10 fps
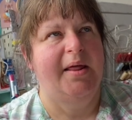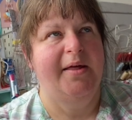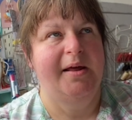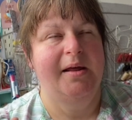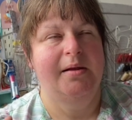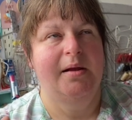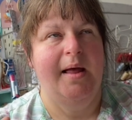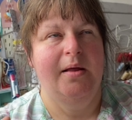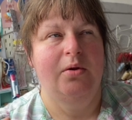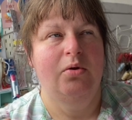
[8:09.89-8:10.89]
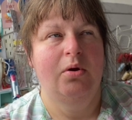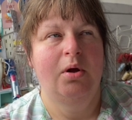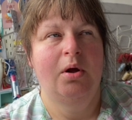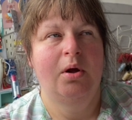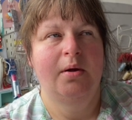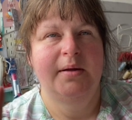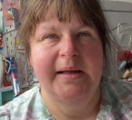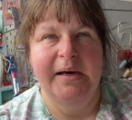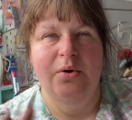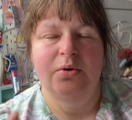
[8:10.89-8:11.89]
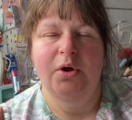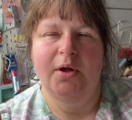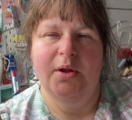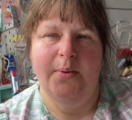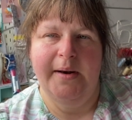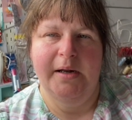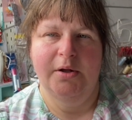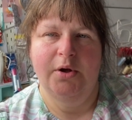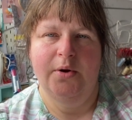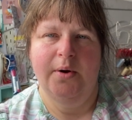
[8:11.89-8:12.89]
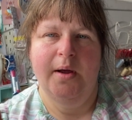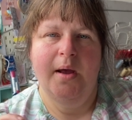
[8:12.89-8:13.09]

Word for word: I think it's a zero to a twenty-two,